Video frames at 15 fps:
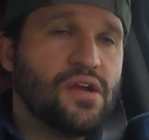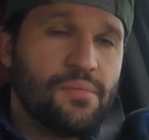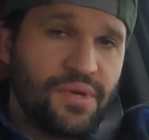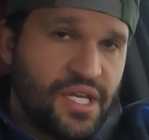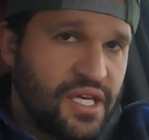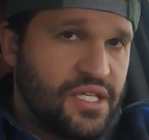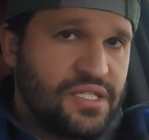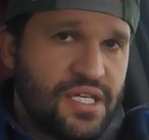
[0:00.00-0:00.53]
I'm
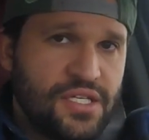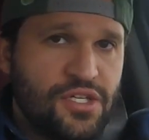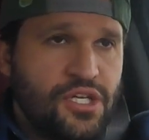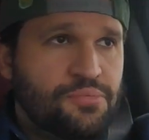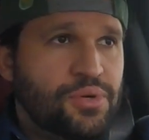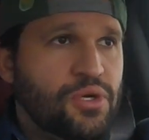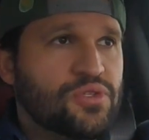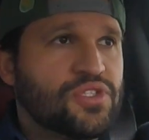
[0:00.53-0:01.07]
going to continue
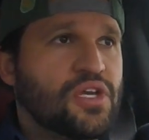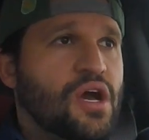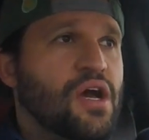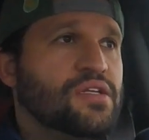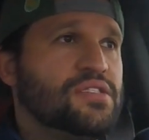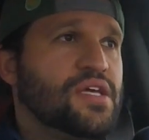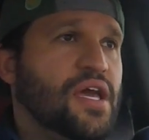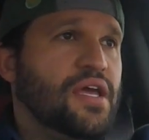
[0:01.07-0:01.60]
to post
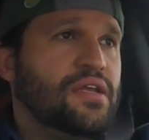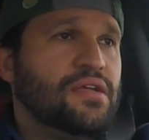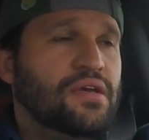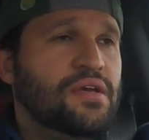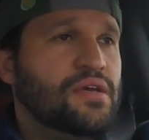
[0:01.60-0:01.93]
content.